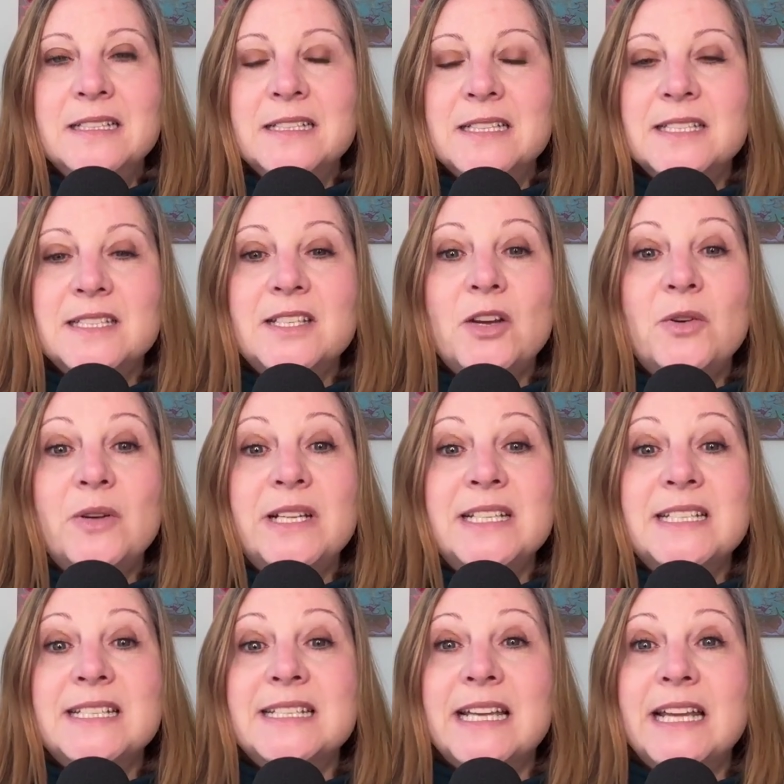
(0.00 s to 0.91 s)
So
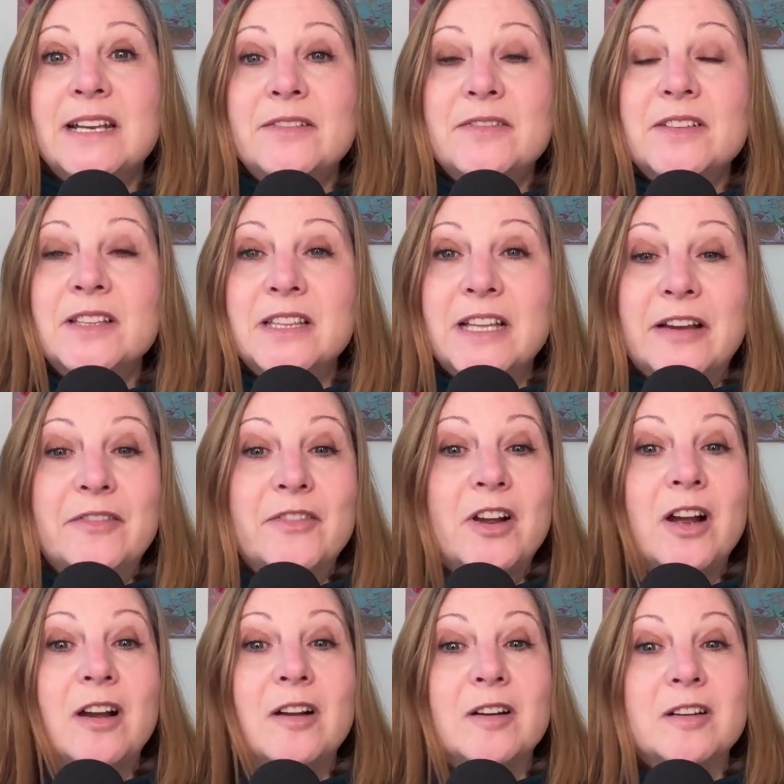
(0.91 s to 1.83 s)
instead of the love
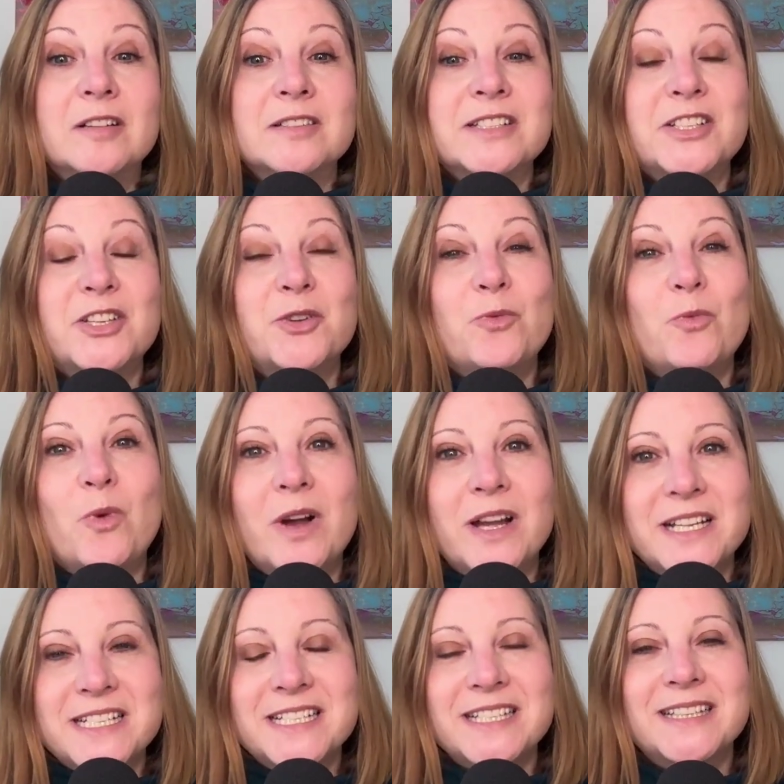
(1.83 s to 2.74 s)
goggles, you
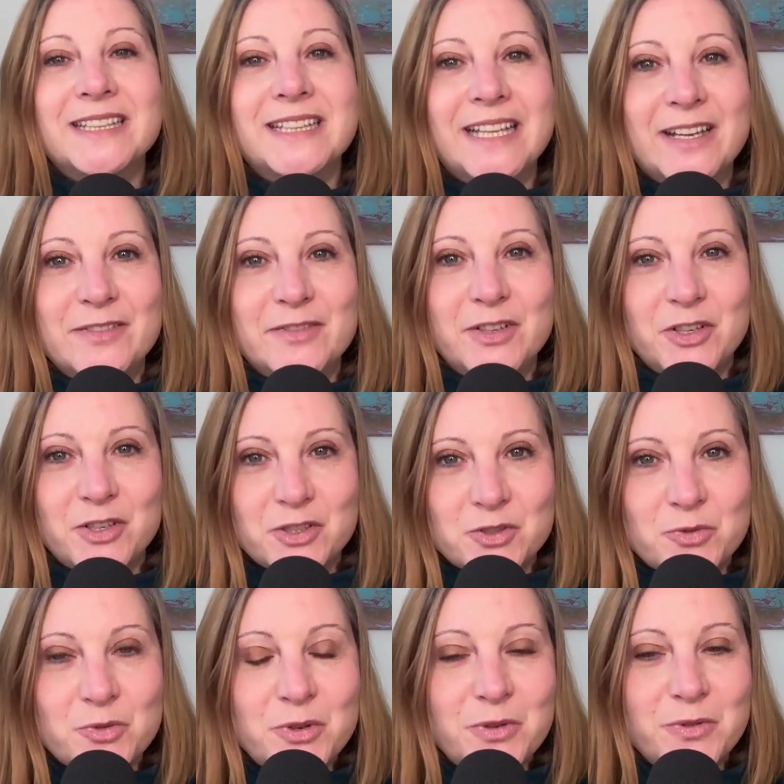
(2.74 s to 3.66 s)
want to love your
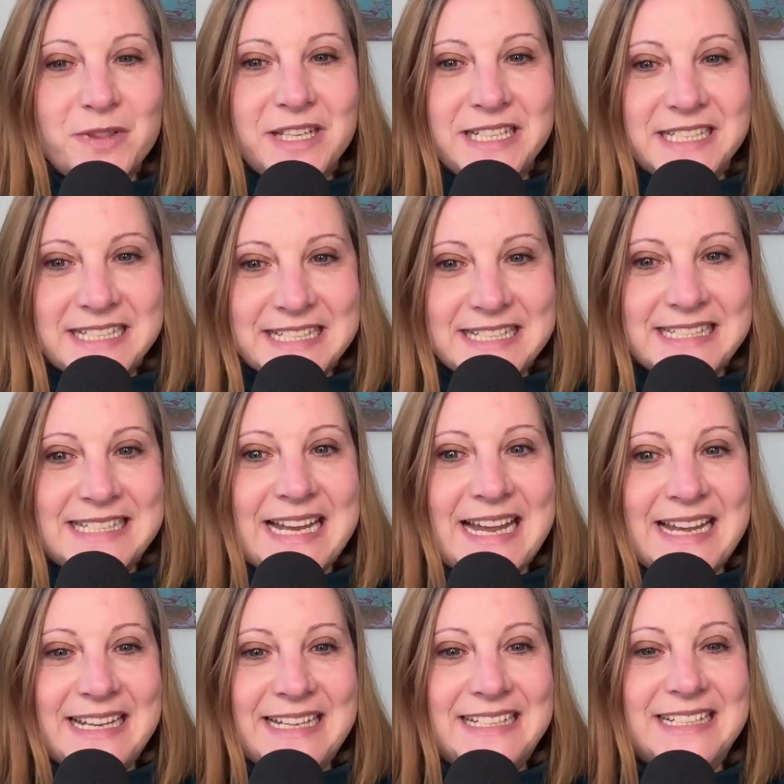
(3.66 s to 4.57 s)
truth
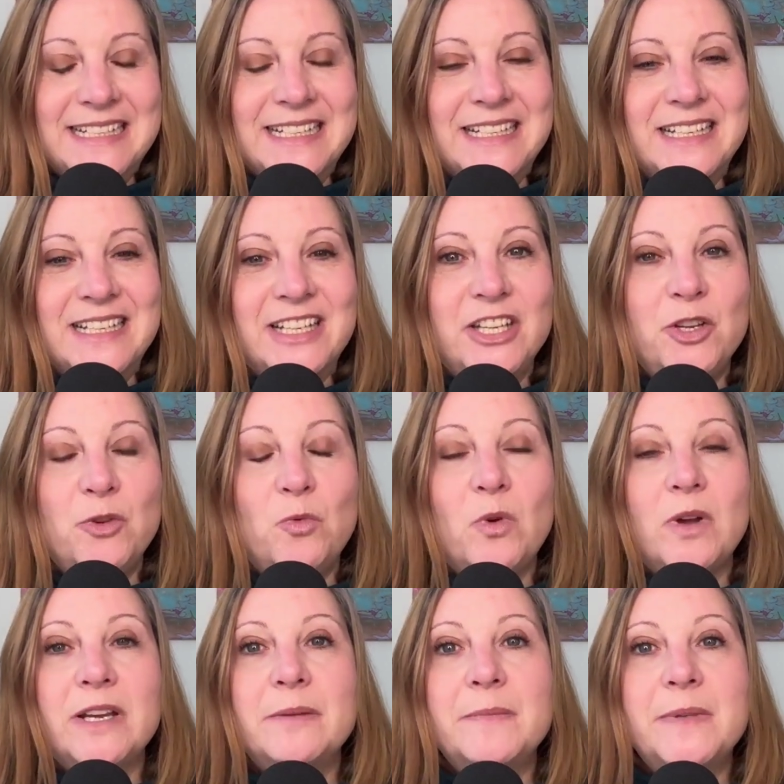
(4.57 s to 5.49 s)
instead. You
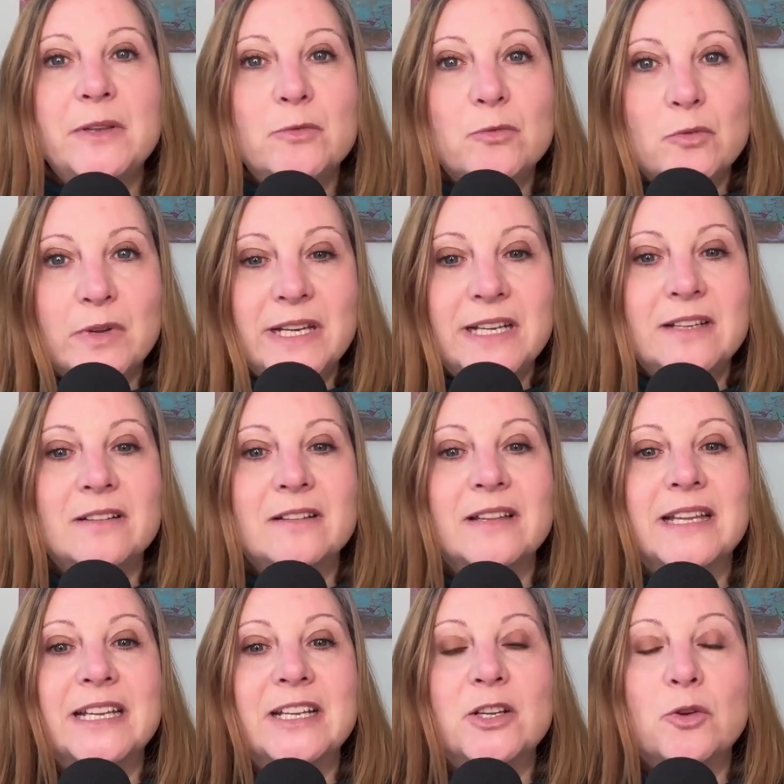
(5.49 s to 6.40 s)
want to be real
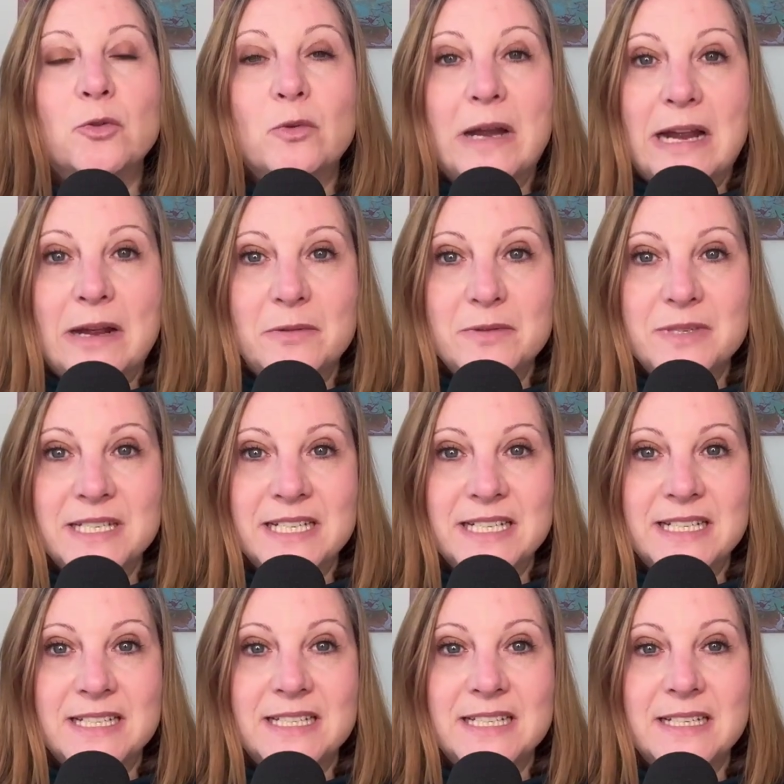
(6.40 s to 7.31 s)
and
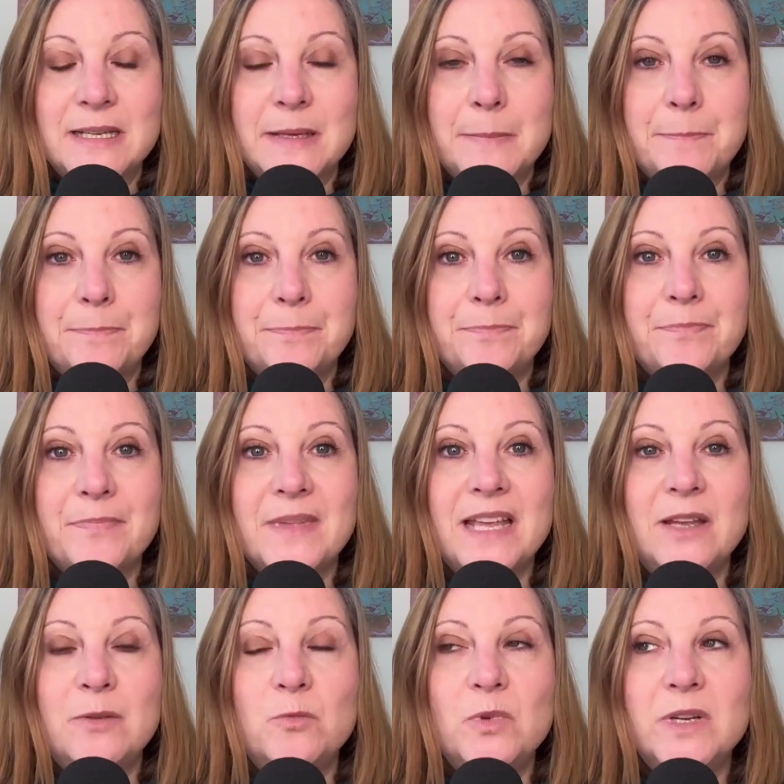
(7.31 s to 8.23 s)
grounded.
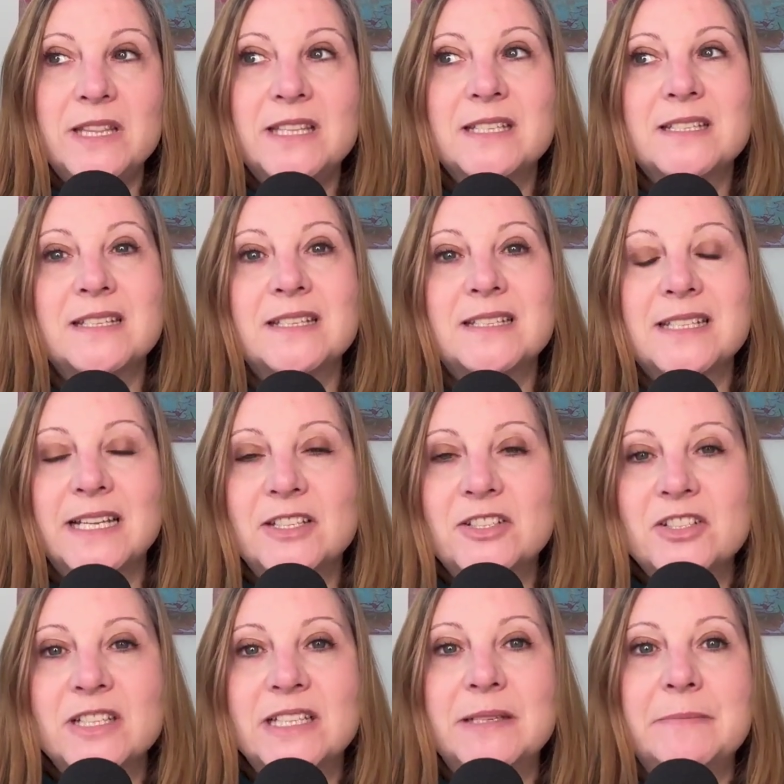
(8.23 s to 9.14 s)
And what this
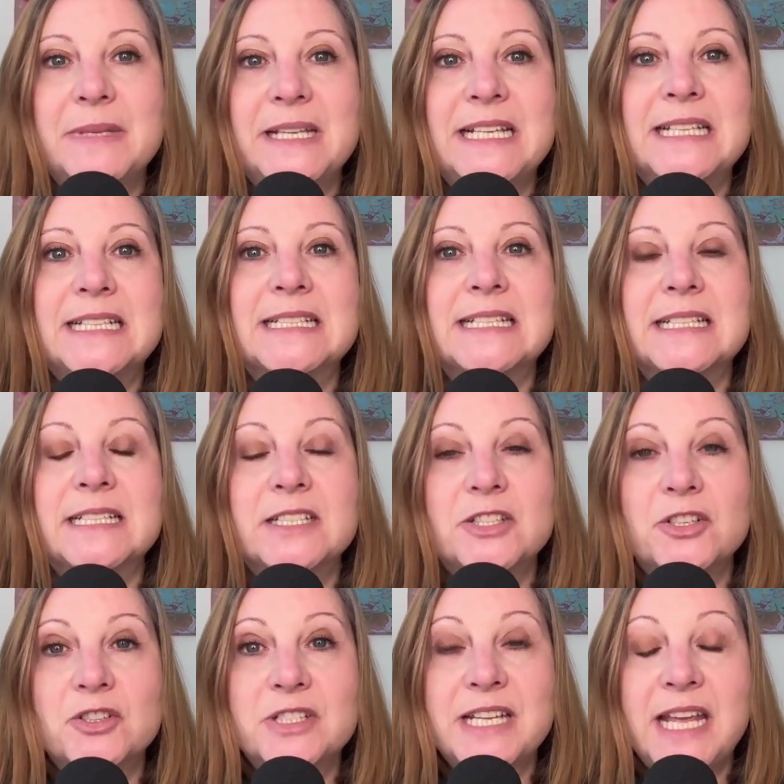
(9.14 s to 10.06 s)
essentially means is
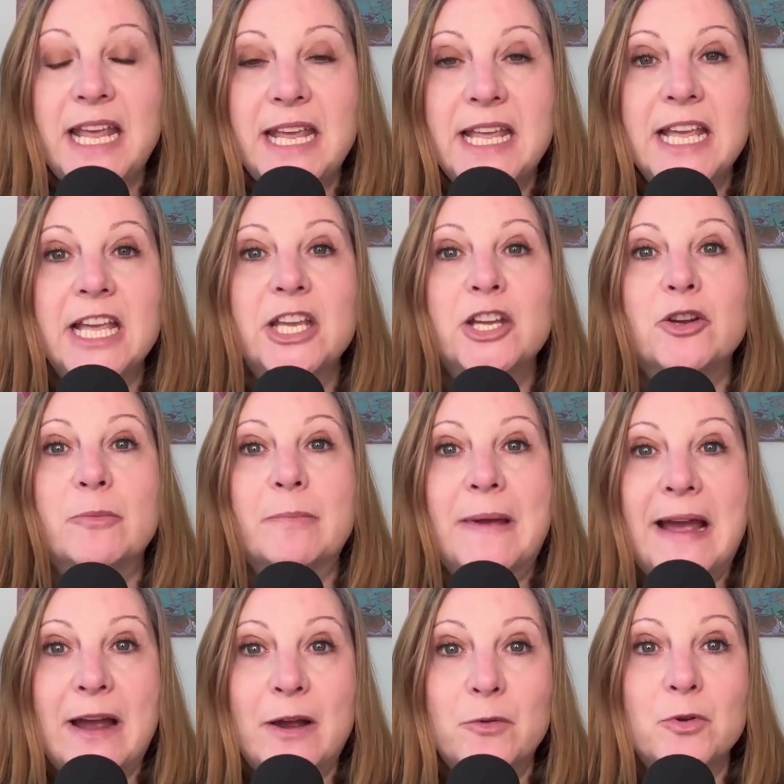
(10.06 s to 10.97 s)
you're taking your
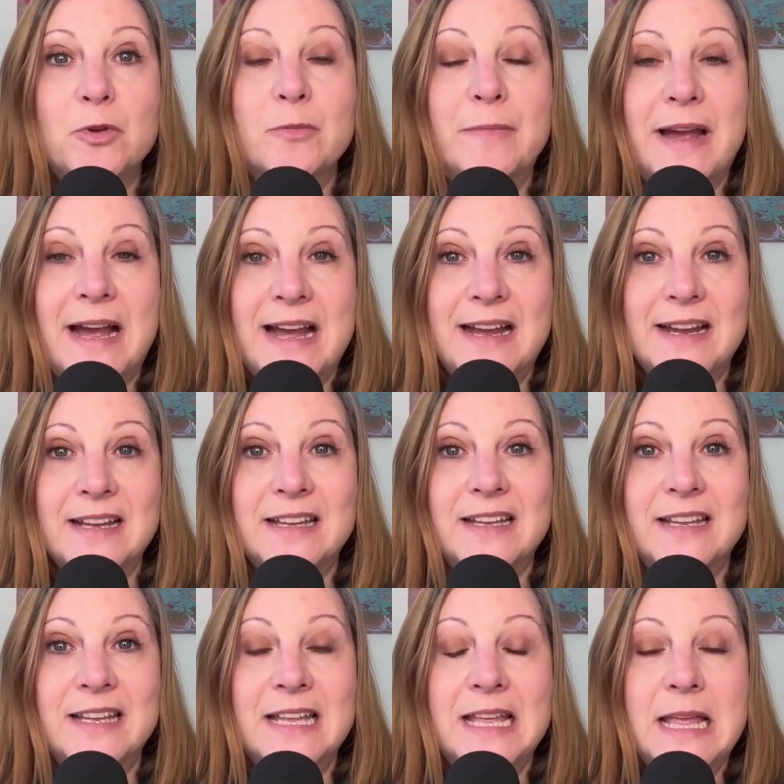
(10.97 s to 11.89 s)
power
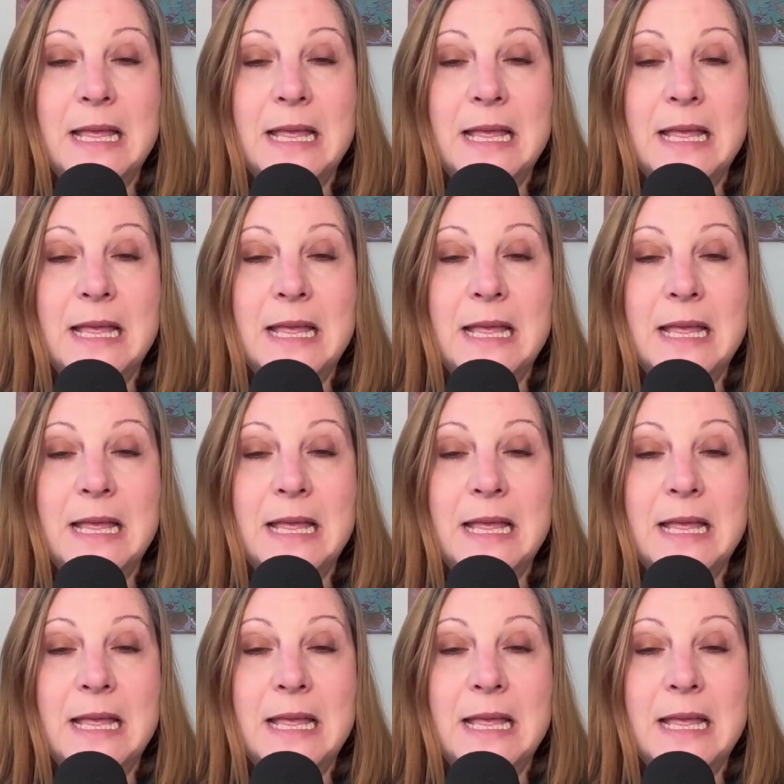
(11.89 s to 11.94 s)
back.